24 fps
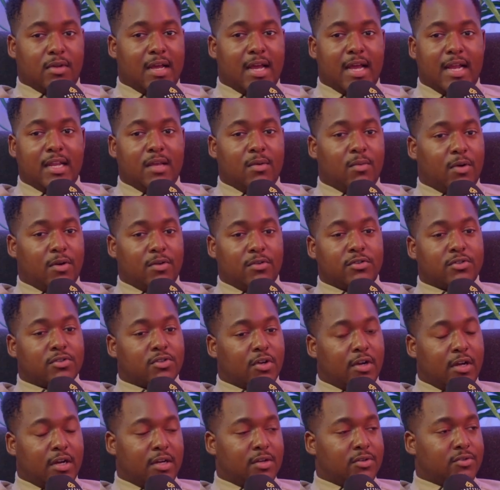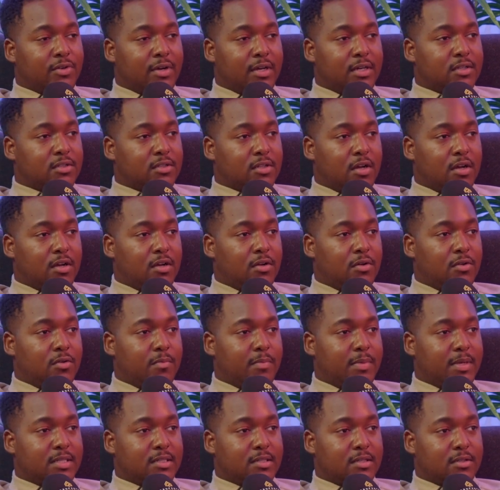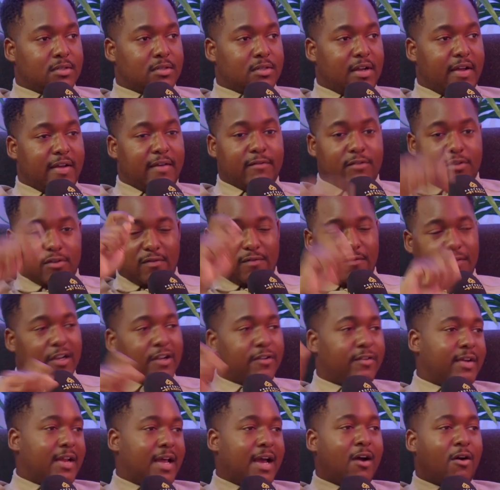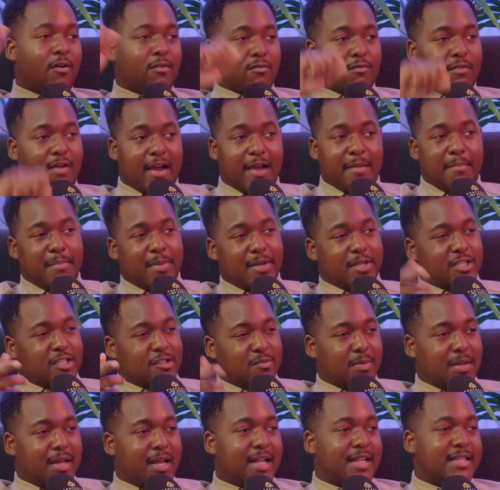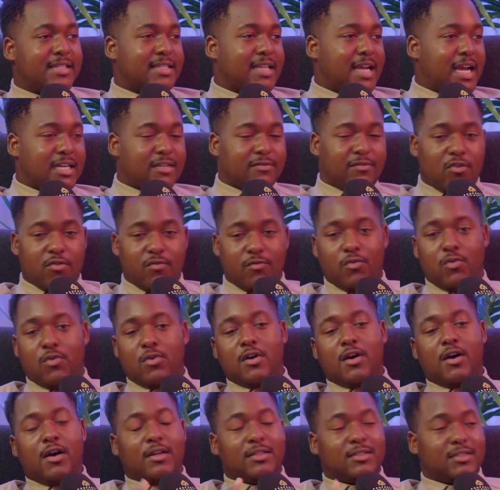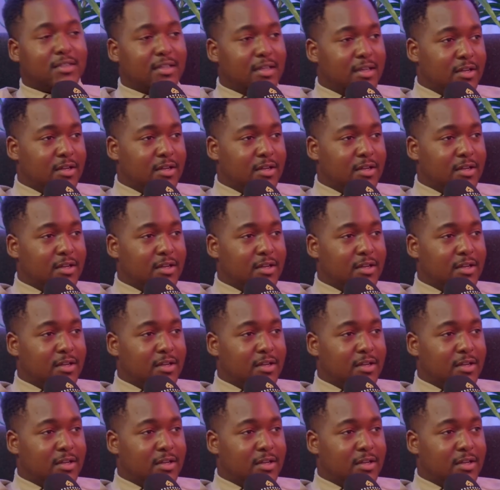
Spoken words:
anyone who's trying to start a new business, like just figuring out, writing business plans, cash flow forecasts,